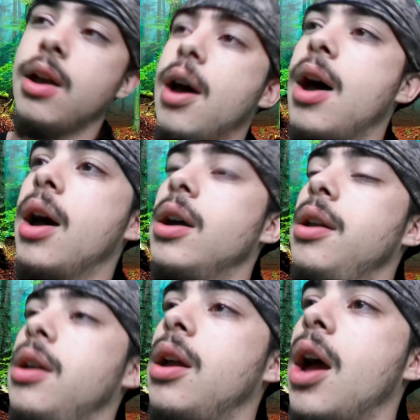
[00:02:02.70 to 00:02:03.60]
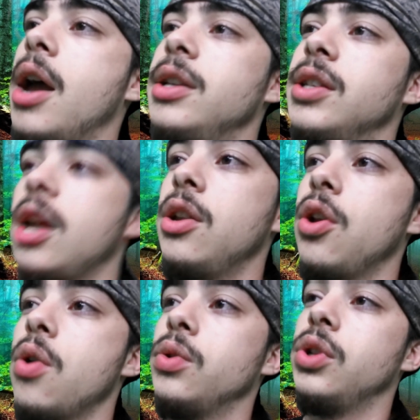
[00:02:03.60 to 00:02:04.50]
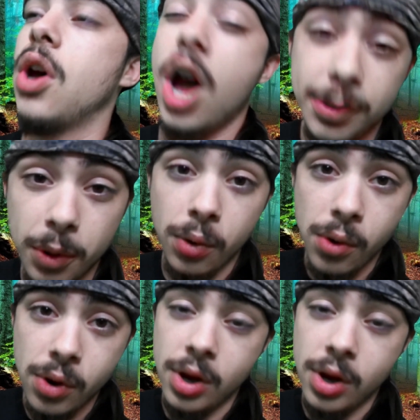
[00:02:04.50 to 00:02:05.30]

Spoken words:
I decided to go to the hospital